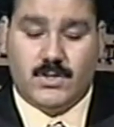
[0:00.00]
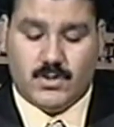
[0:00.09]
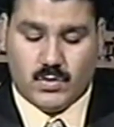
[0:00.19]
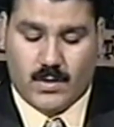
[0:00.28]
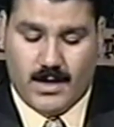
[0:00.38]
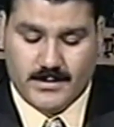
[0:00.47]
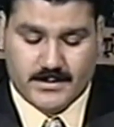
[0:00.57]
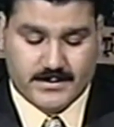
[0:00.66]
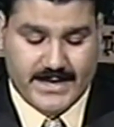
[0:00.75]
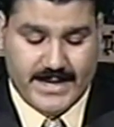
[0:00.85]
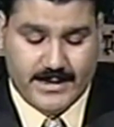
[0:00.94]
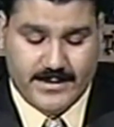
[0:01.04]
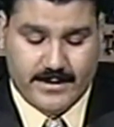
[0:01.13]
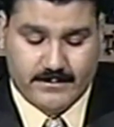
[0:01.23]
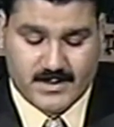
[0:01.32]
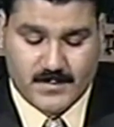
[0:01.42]
to undertake
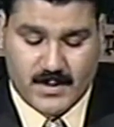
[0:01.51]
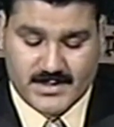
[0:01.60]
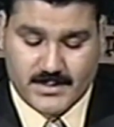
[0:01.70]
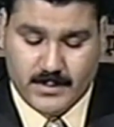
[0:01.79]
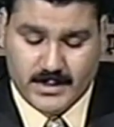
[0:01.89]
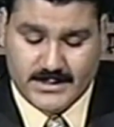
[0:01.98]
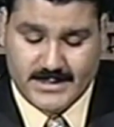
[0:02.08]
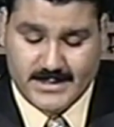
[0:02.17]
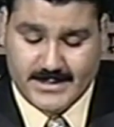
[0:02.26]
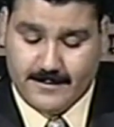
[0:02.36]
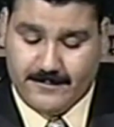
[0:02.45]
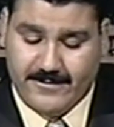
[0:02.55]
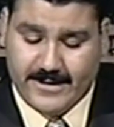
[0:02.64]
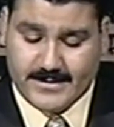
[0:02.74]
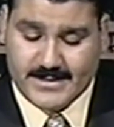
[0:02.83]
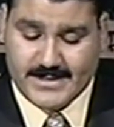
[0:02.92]
their responsibilities in
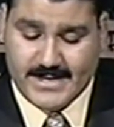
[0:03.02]
fairness